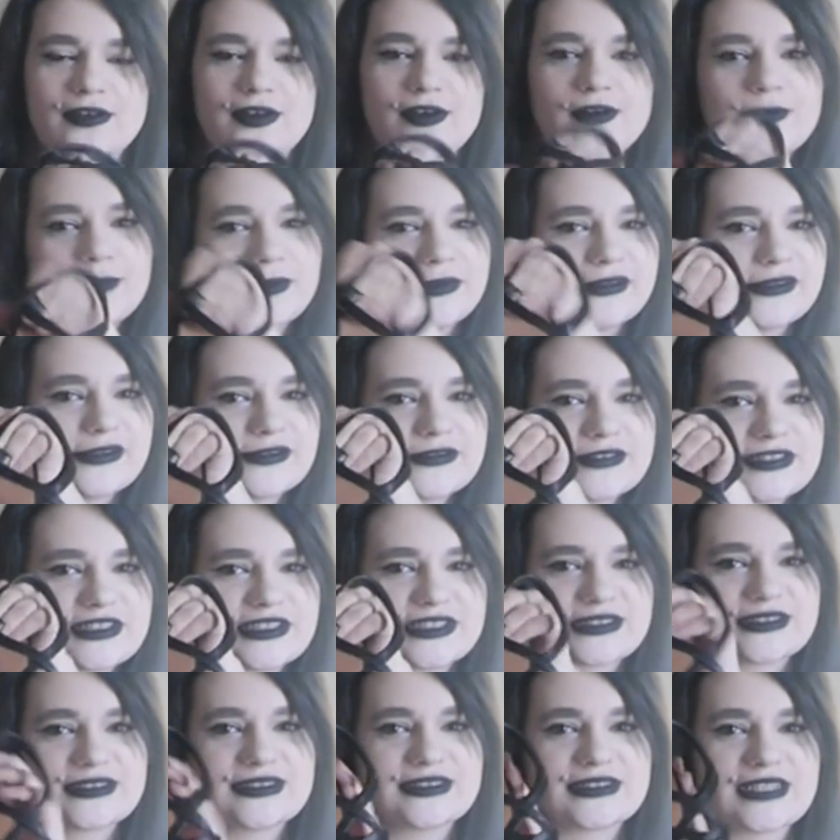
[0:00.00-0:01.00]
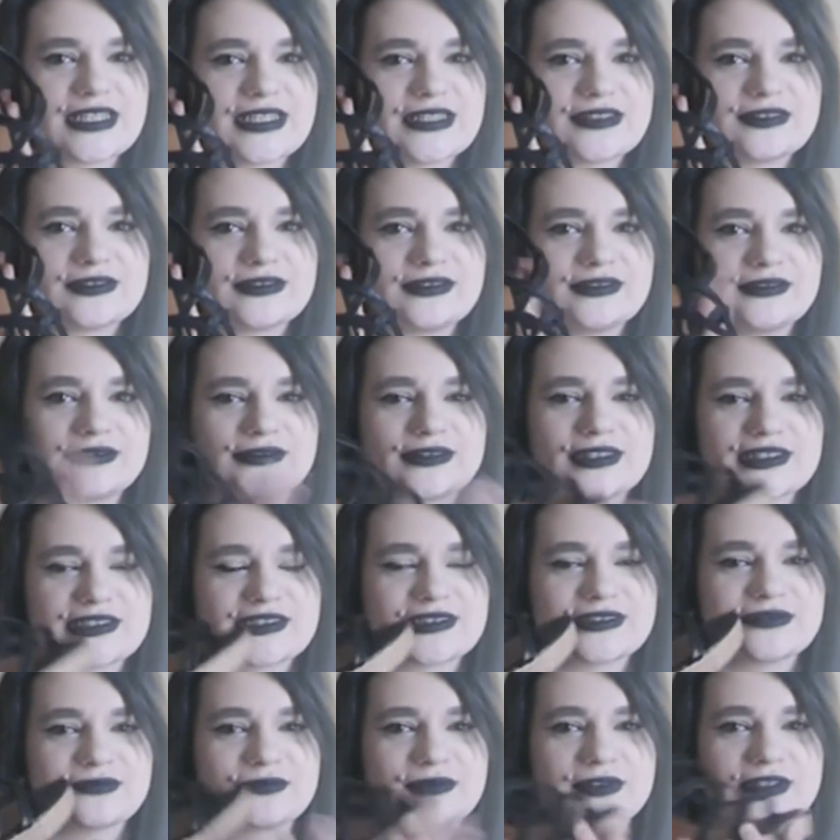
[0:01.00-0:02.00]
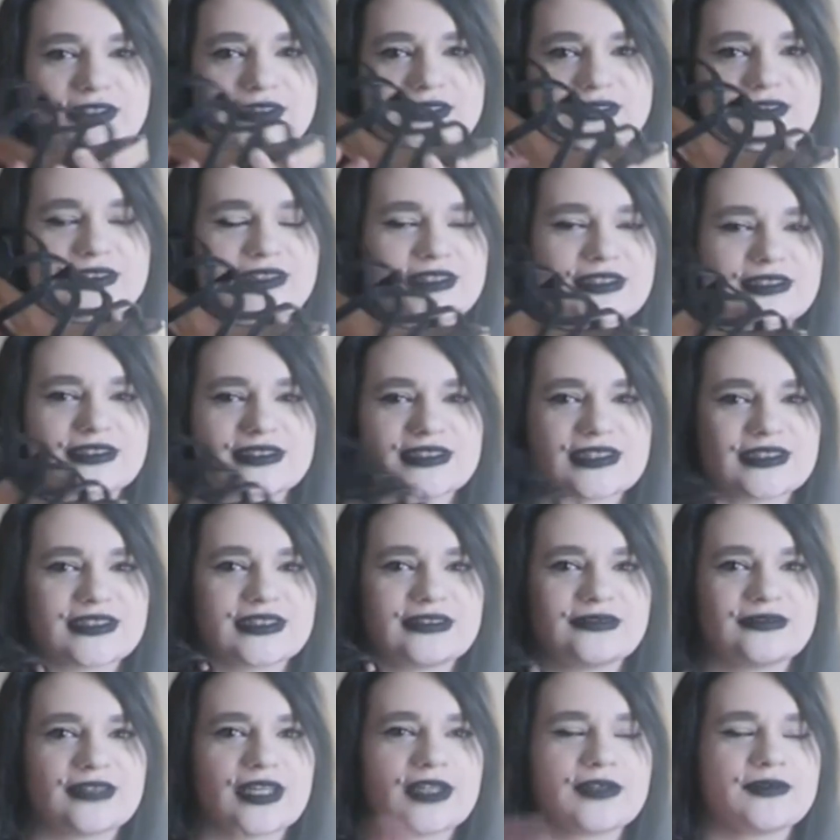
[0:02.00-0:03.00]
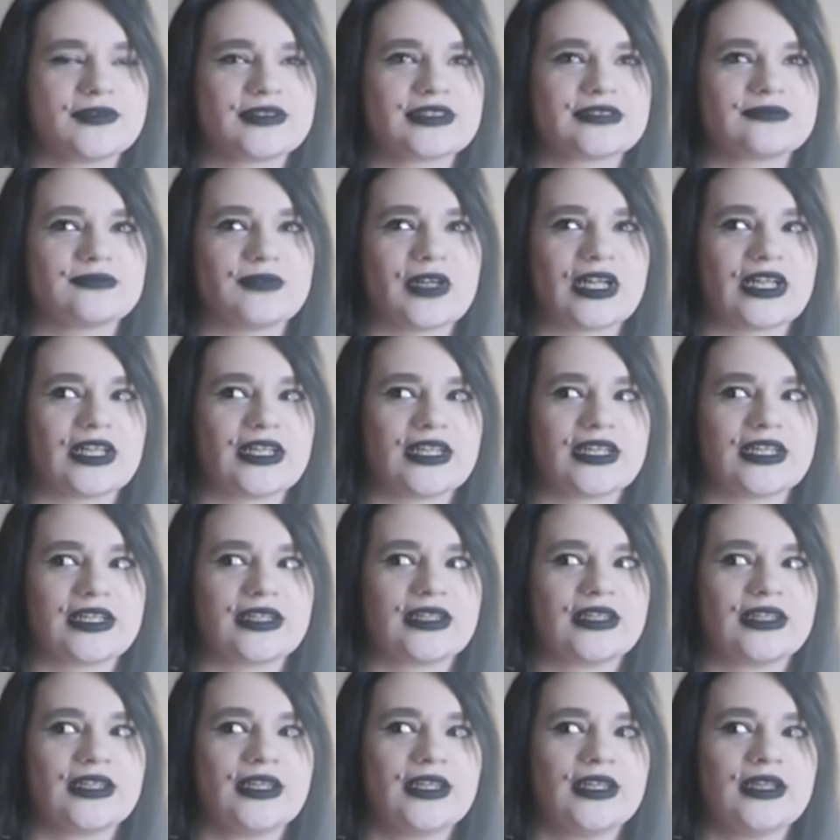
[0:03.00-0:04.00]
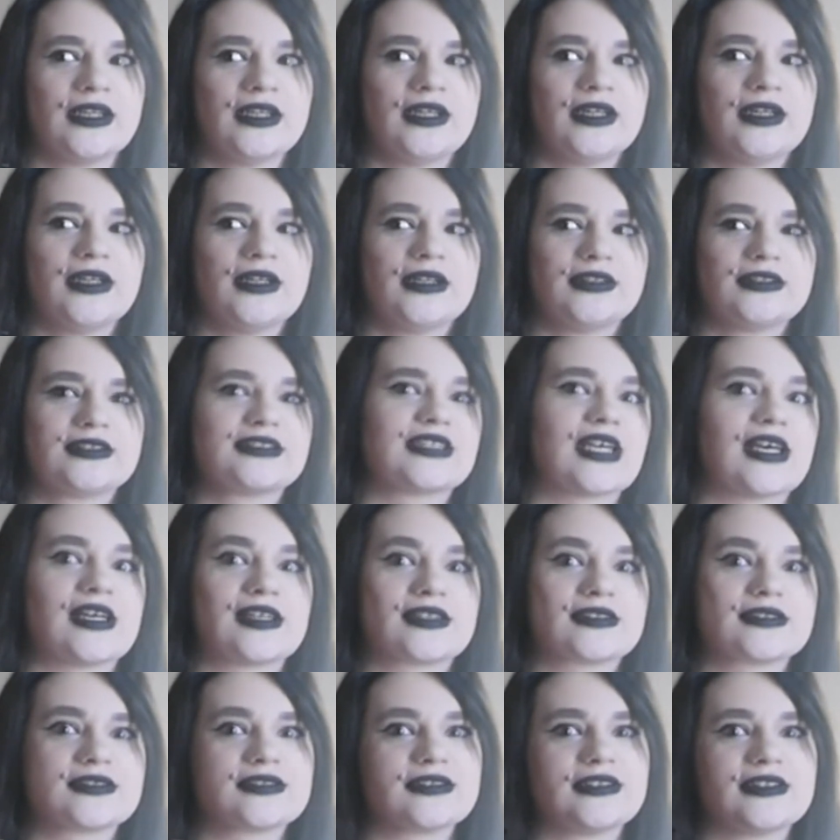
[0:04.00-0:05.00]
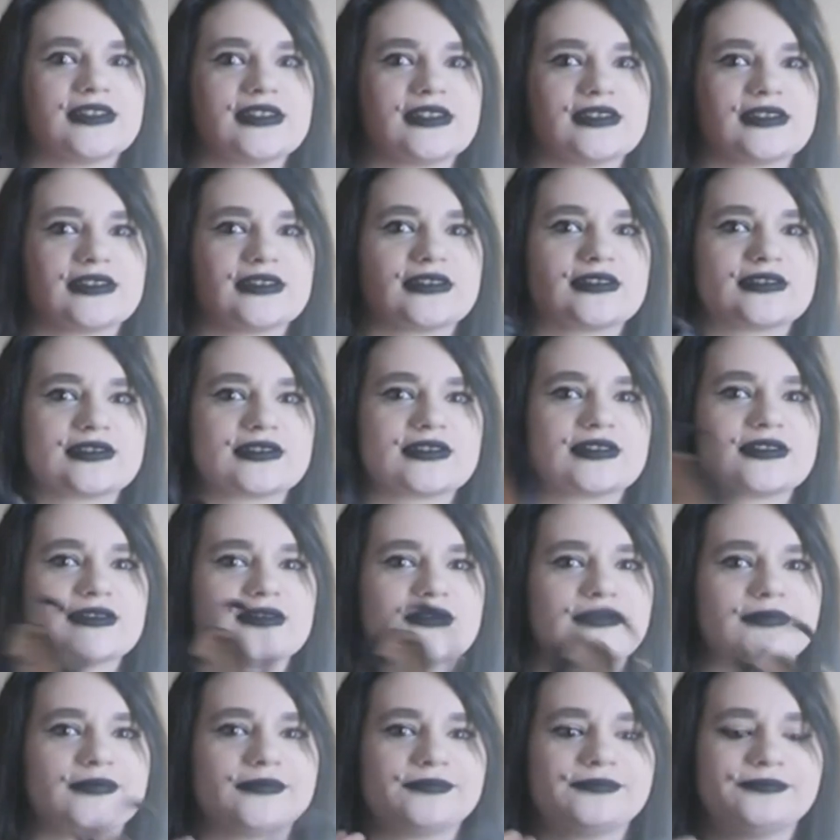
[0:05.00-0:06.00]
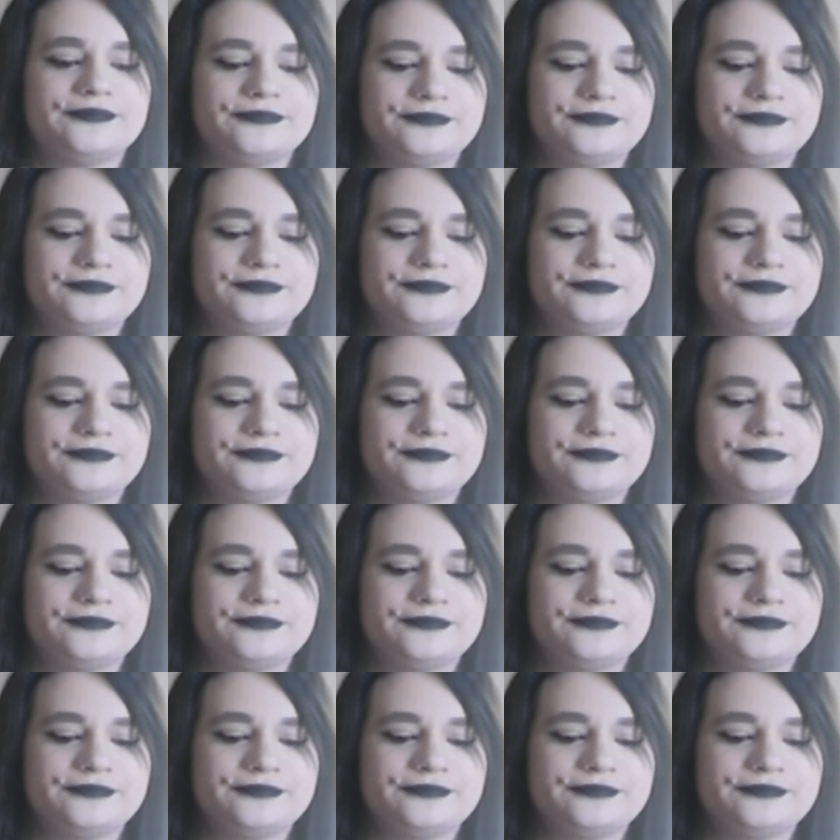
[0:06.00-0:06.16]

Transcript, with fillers: open-toed sandal because it worked because like I wasn't wearing socks or anything, so